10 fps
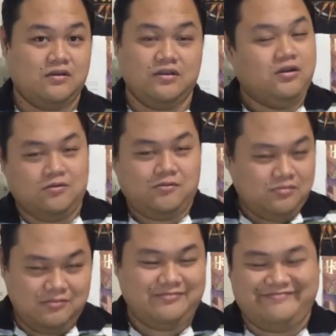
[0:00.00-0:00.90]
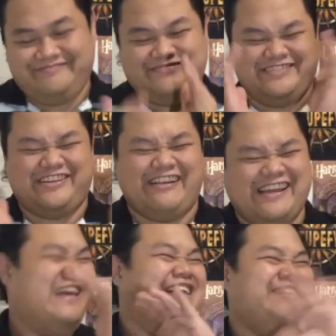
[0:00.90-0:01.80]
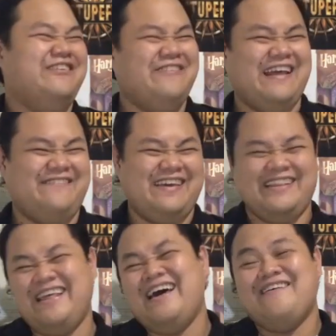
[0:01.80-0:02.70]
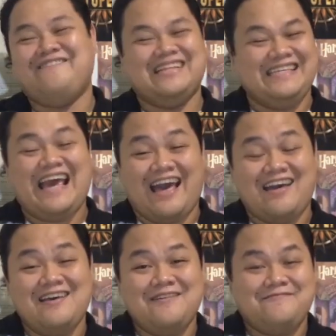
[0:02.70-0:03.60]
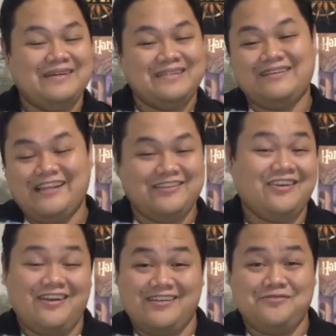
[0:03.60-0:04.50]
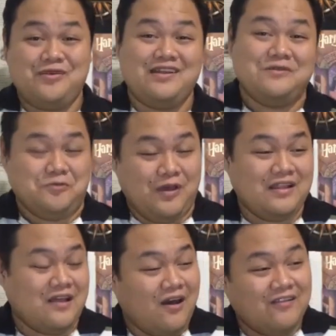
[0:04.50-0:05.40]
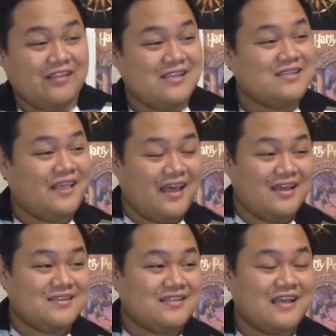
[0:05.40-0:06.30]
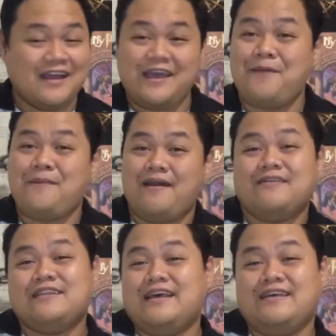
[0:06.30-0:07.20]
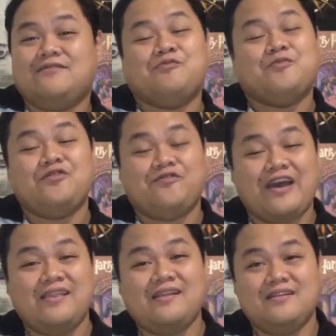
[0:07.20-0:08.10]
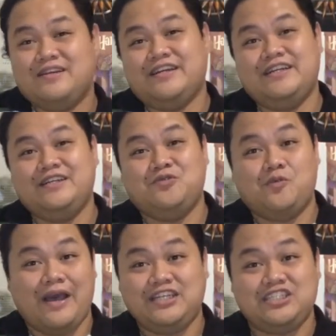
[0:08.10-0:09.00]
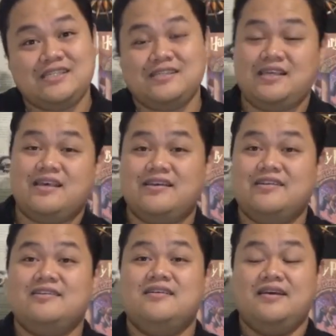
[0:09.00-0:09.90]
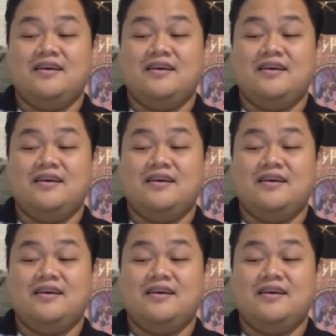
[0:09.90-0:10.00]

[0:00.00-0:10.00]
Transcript: you know. Sorry, you know what I mean? But yeah, but later on when all these things came out and we finally learned why she's here,